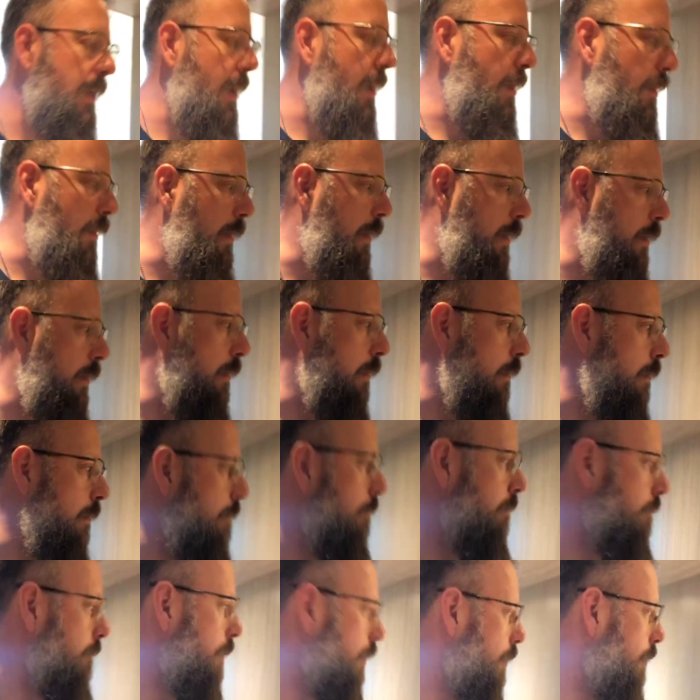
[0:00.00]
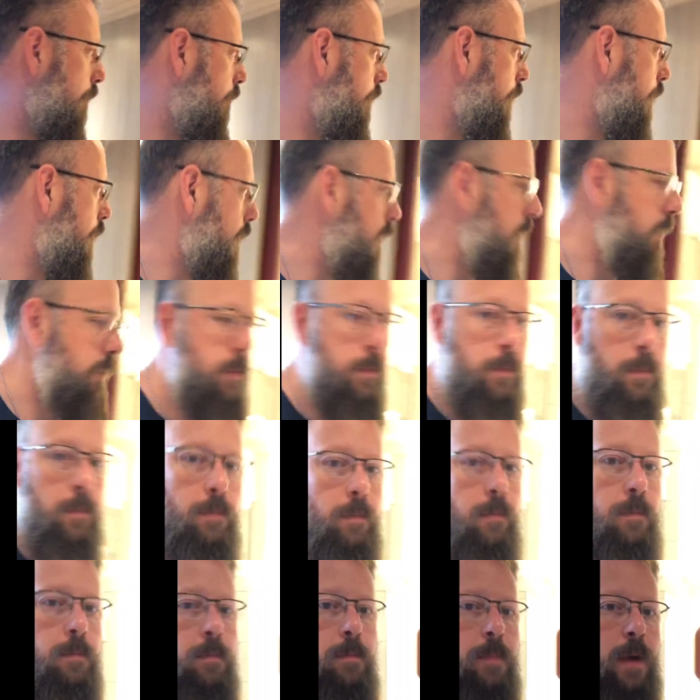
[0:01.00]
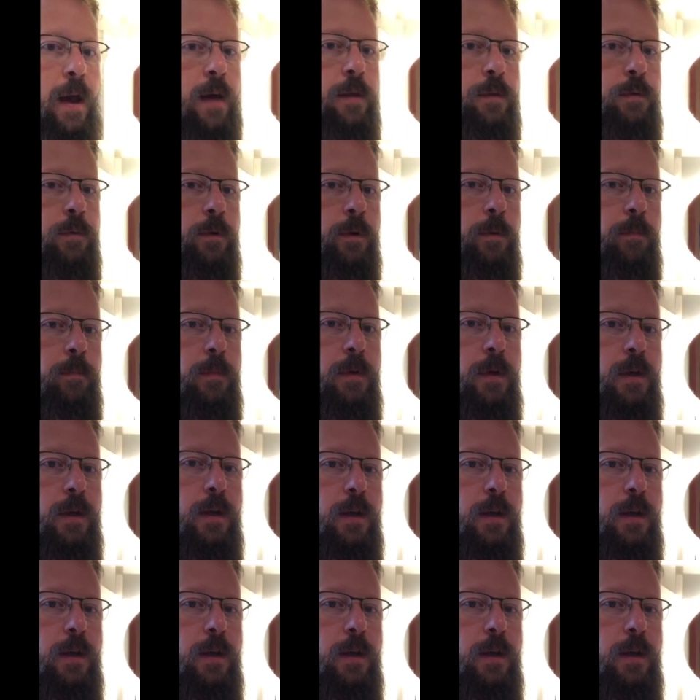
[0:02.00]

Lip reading: And then a very nice bathroom.